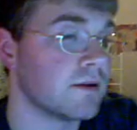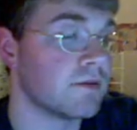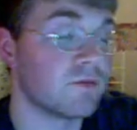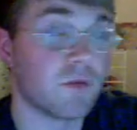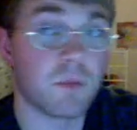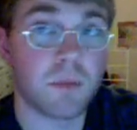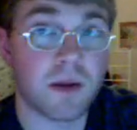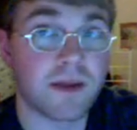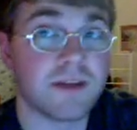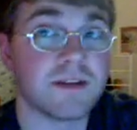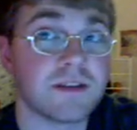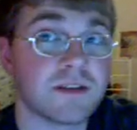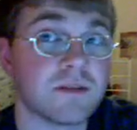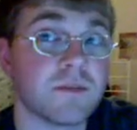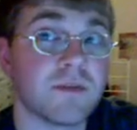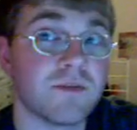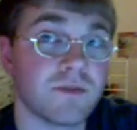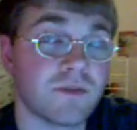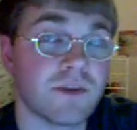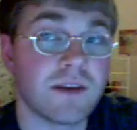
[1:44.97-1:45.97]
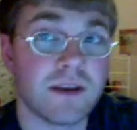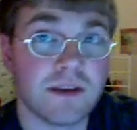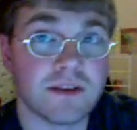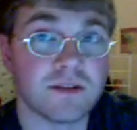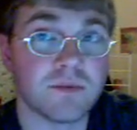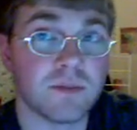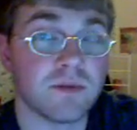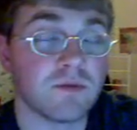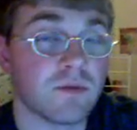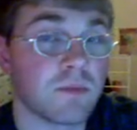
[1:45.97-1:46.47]
Replace them if they need
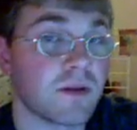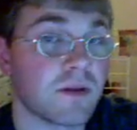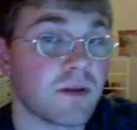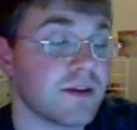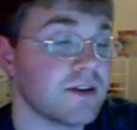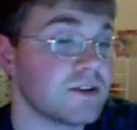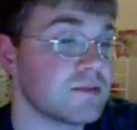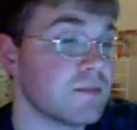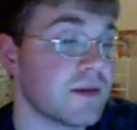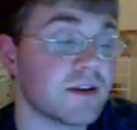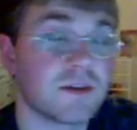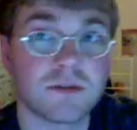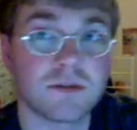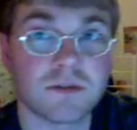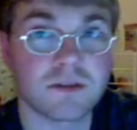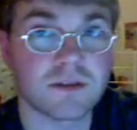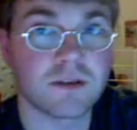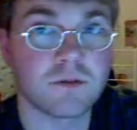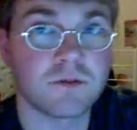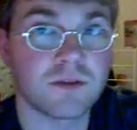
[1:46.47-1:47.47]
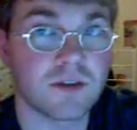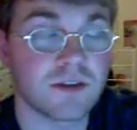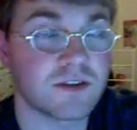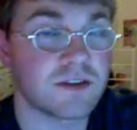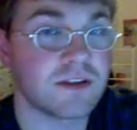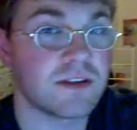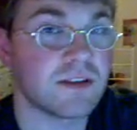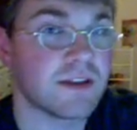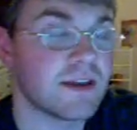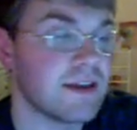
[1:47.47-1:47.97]
to be replaced. Make sure there's no
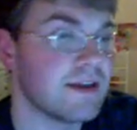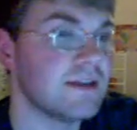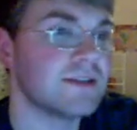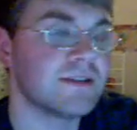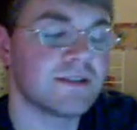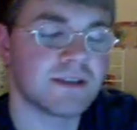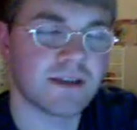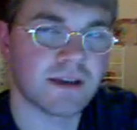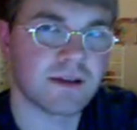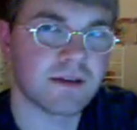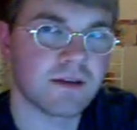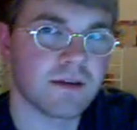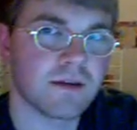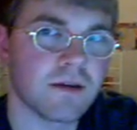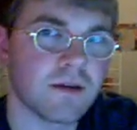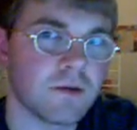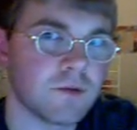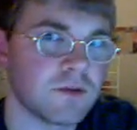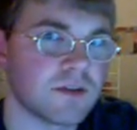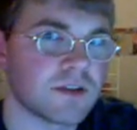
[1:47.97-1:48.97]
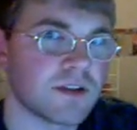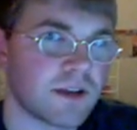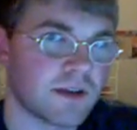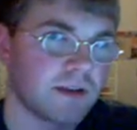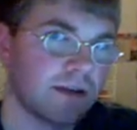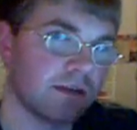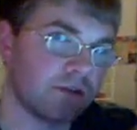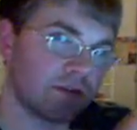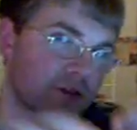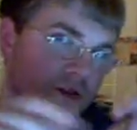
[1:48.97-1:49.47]
dust in the heat sink, which is like
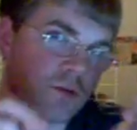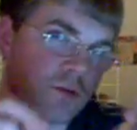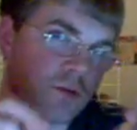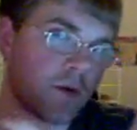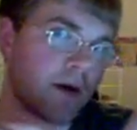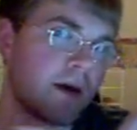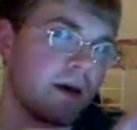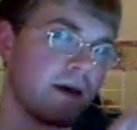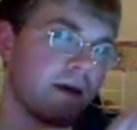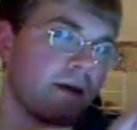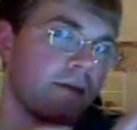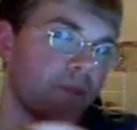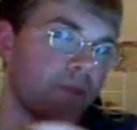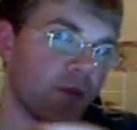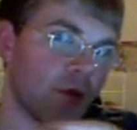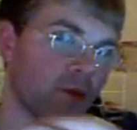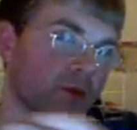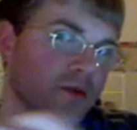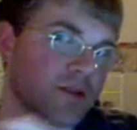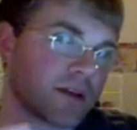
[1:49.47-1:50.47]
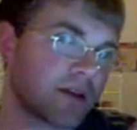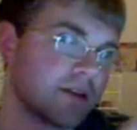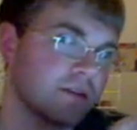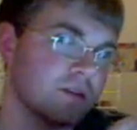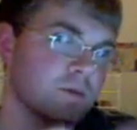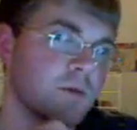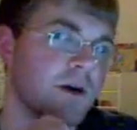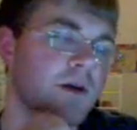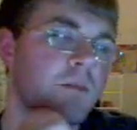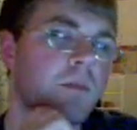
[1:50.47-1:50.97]
a little square, almost like a
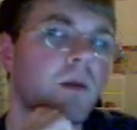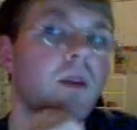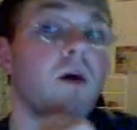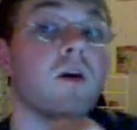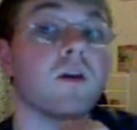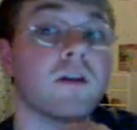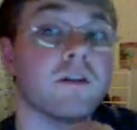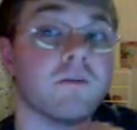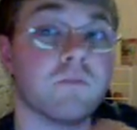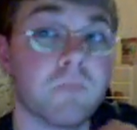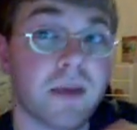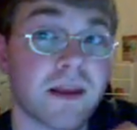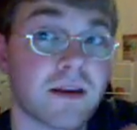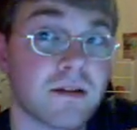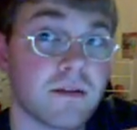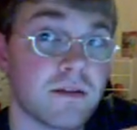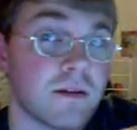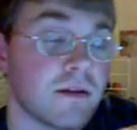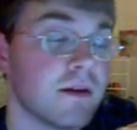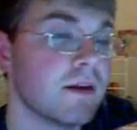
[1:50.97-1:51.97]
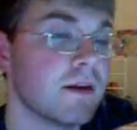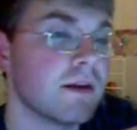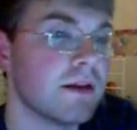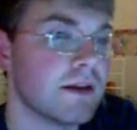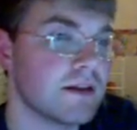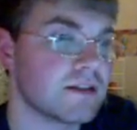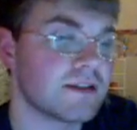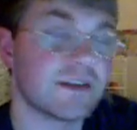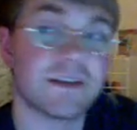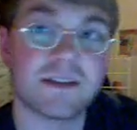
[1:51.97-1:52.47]
square block of metal
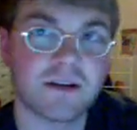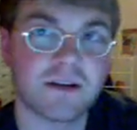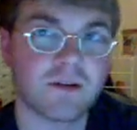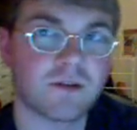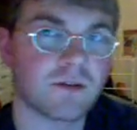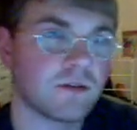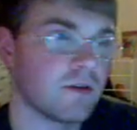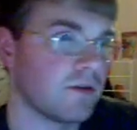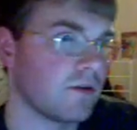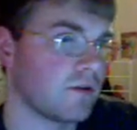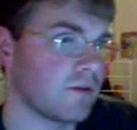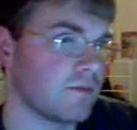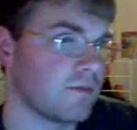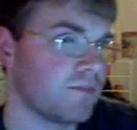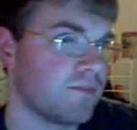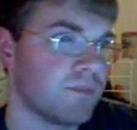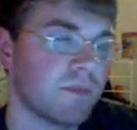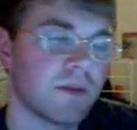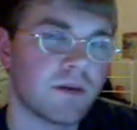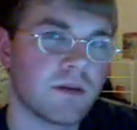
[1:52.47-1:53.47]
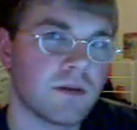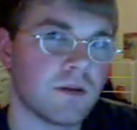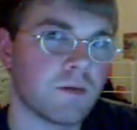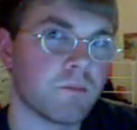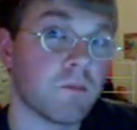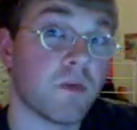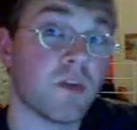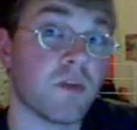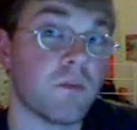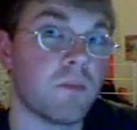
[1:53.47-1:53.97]
sitting on your
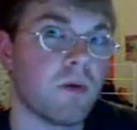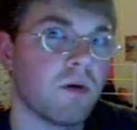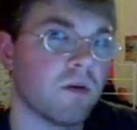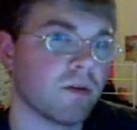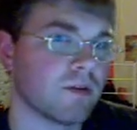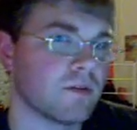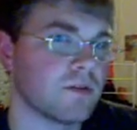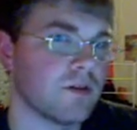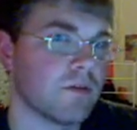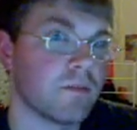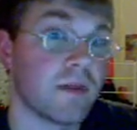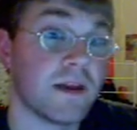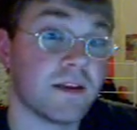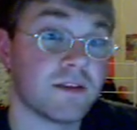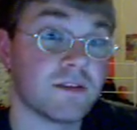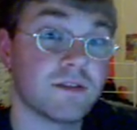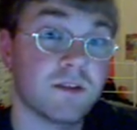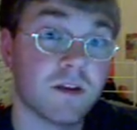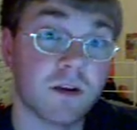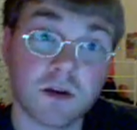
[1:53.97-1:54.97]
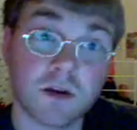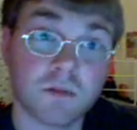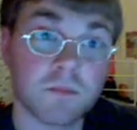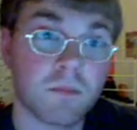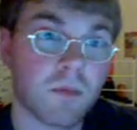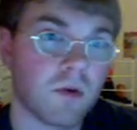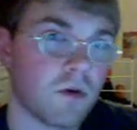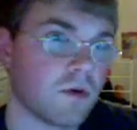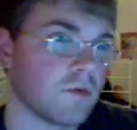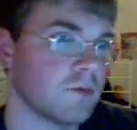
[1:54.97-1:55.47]
motherboard, on your main circuit
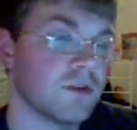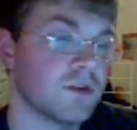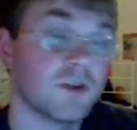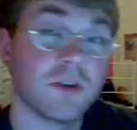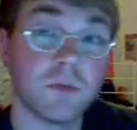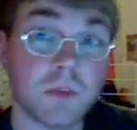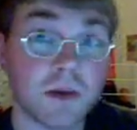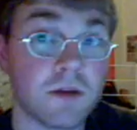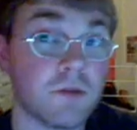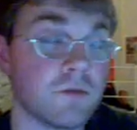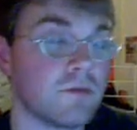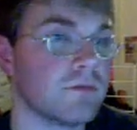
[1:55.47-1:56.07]
board, which should be